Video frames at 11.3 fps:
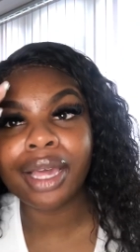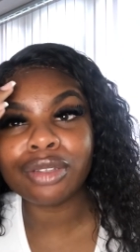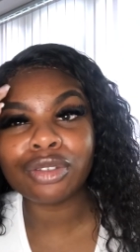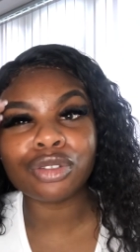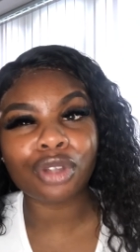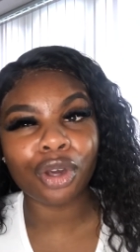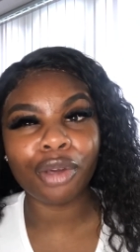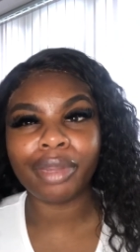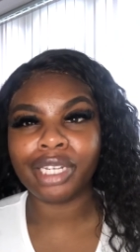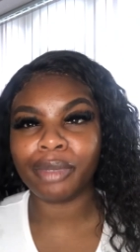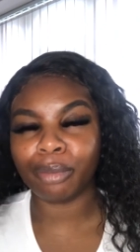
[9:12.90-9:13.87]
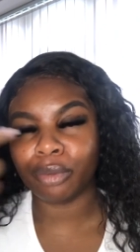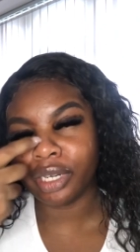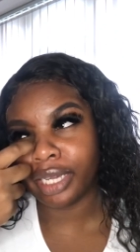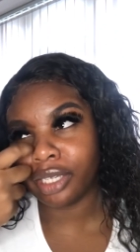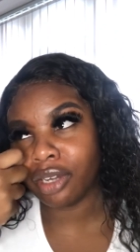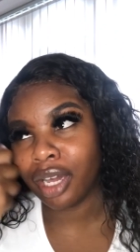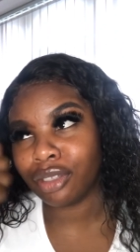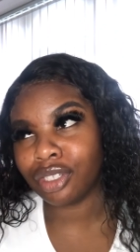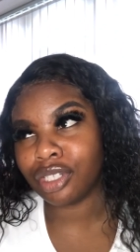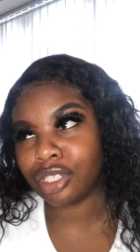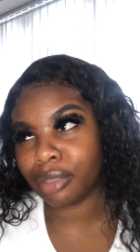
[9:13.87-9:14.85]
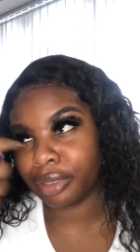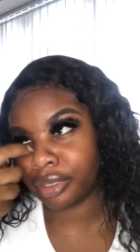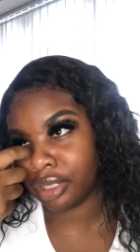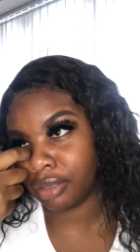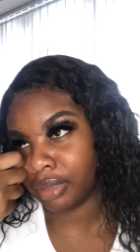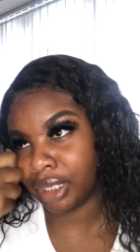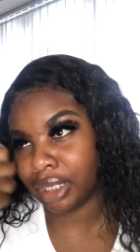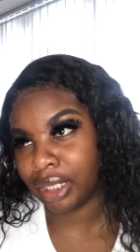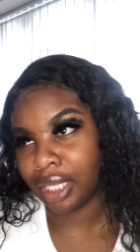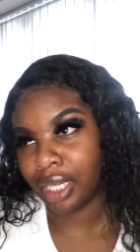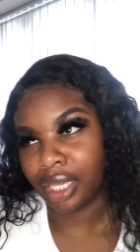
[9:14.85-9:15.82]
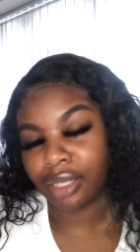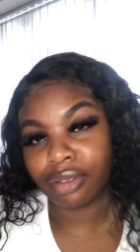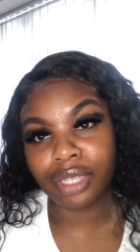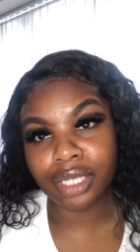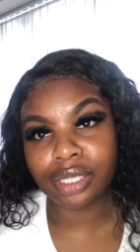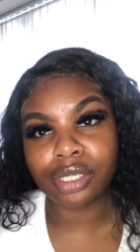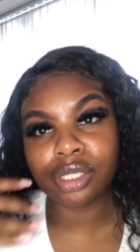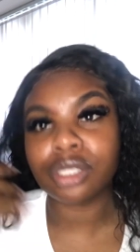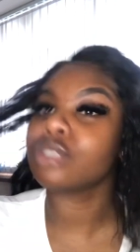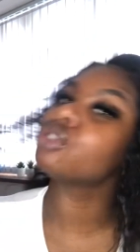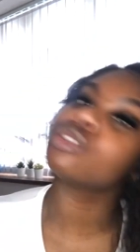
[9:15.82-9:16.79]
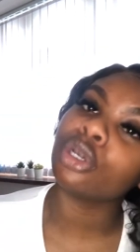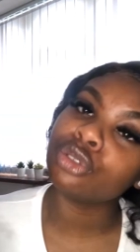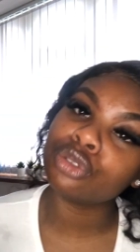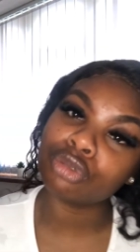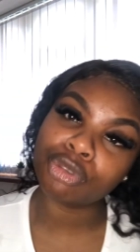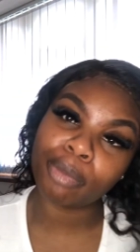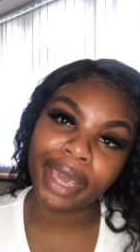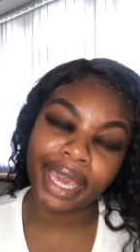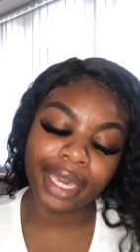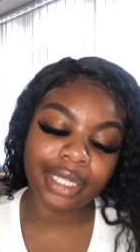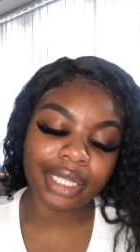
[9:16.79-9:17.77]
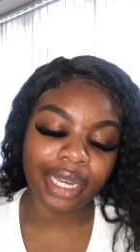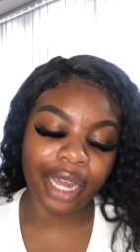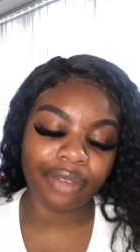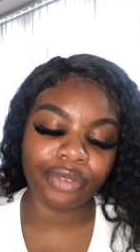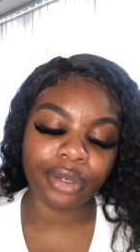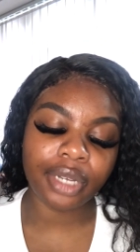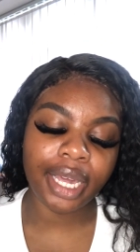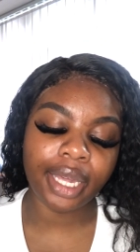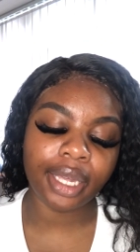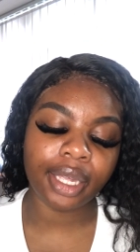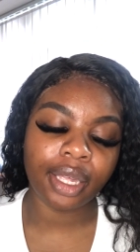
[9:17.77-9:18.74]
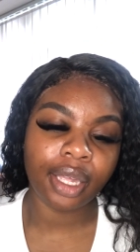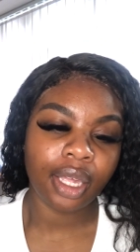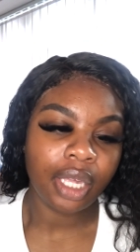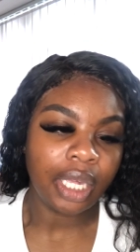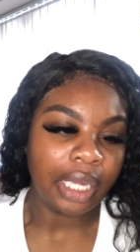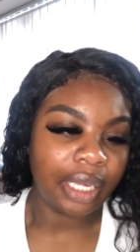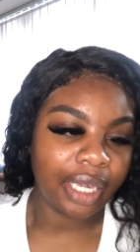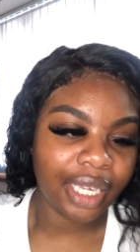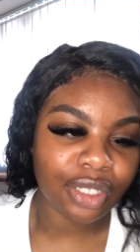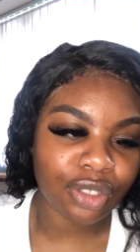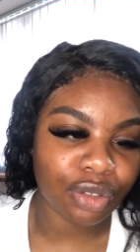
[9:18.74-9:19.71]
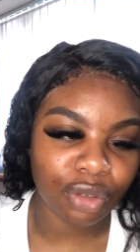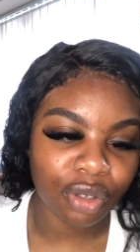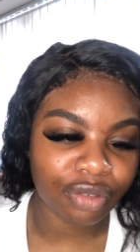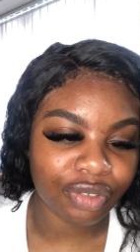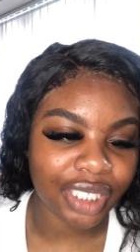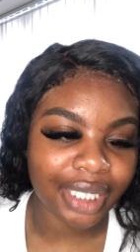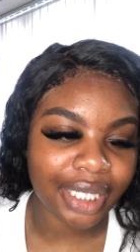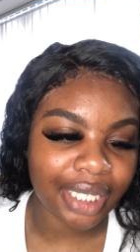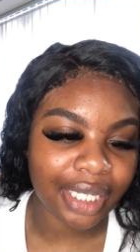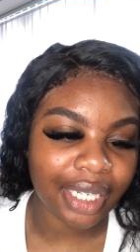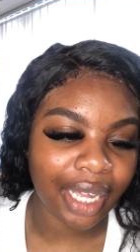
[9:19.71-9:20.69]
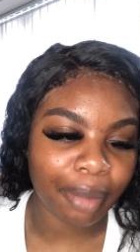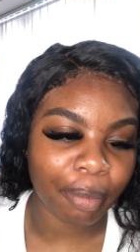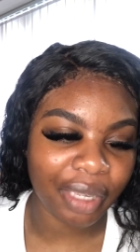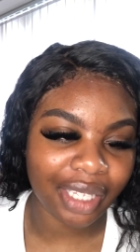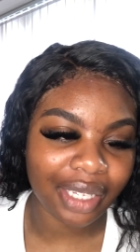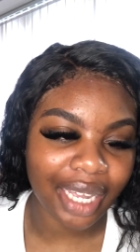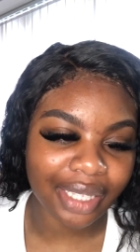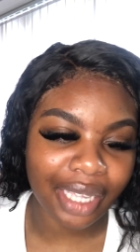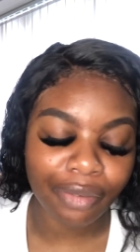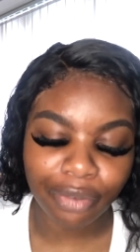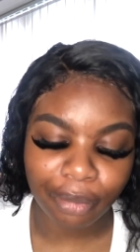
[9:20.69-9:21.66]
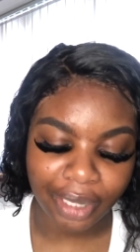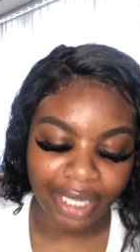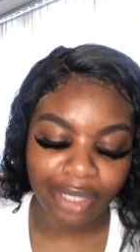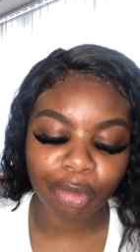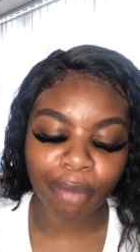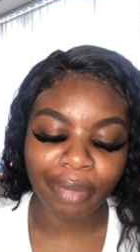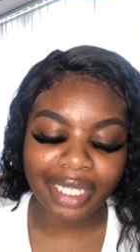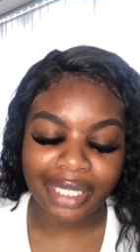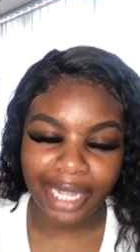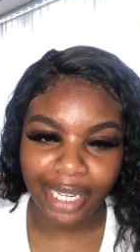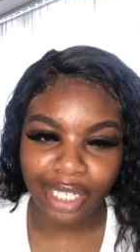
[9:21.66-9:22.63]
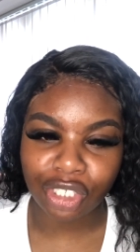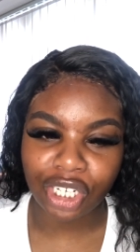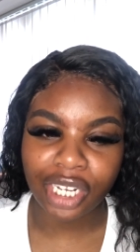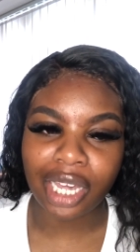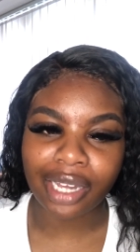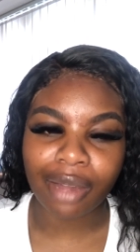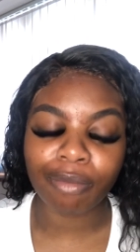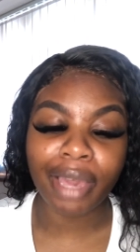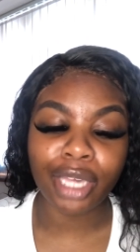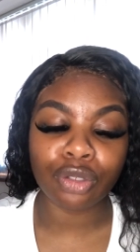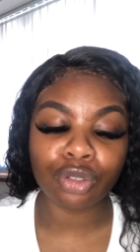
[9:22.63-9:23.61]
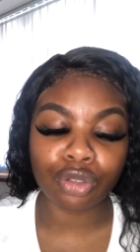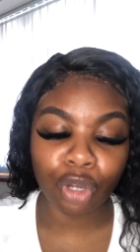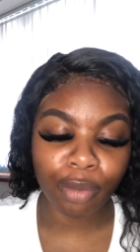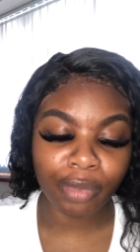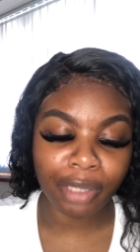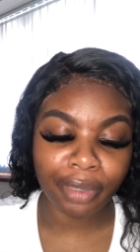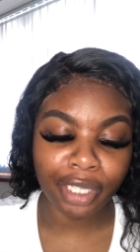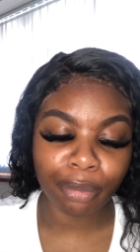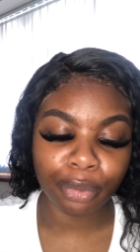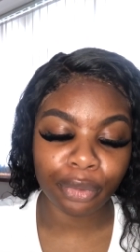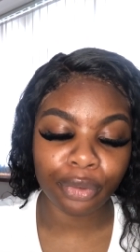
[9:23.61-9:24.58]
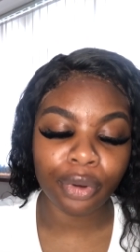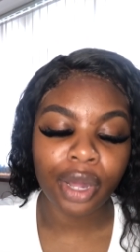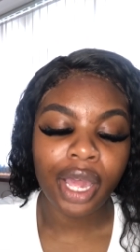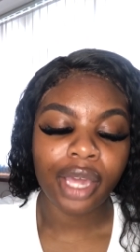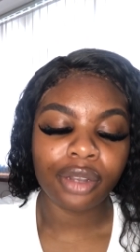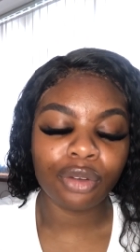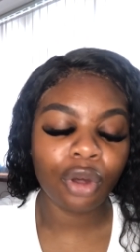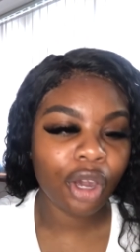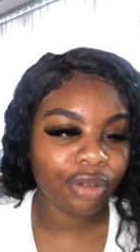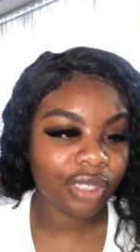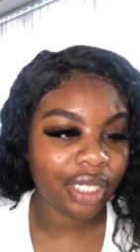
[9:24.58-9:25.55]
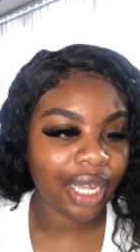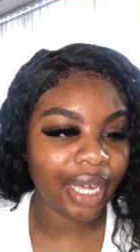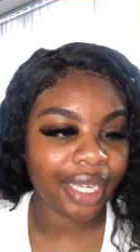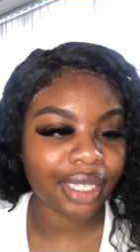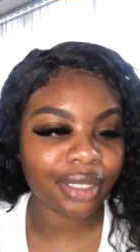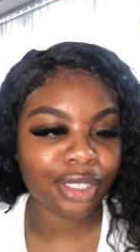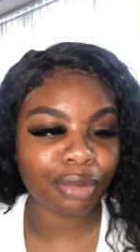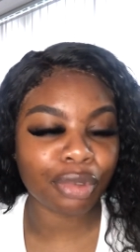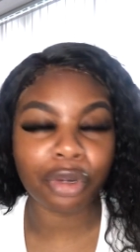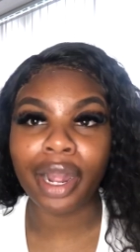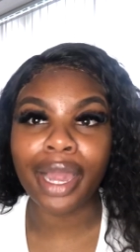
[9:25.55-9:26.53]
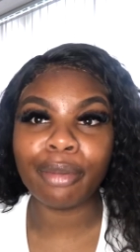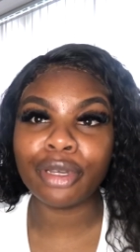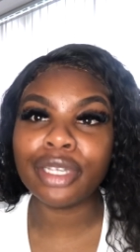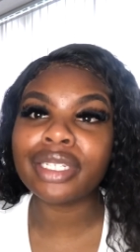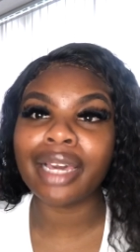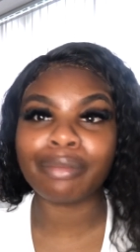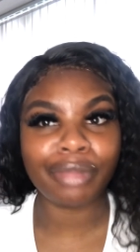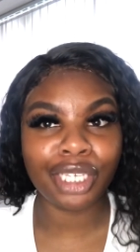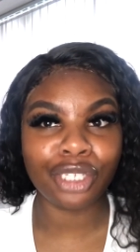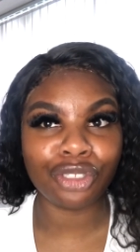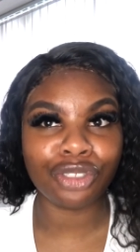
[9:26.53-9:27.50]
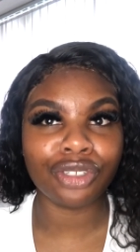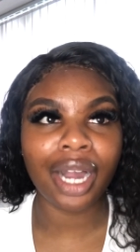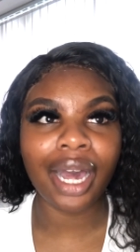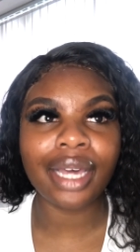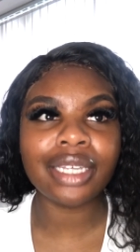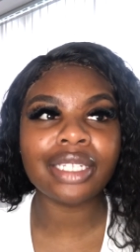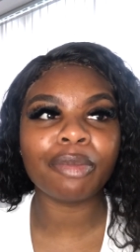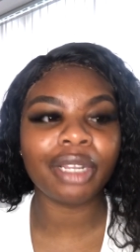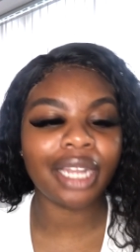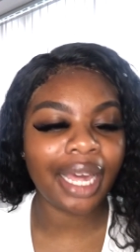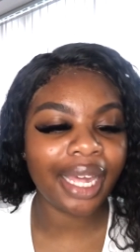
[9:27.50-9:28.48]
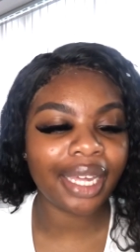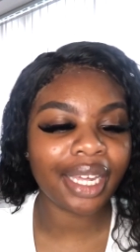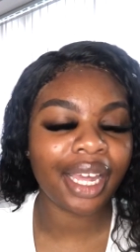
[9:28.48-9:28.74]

so many people and like, you know how uni's supposed to be this social space like I feel like it's not really like being like that for me but my second year like I've met so many people not only like subscribers like meeting you guys but like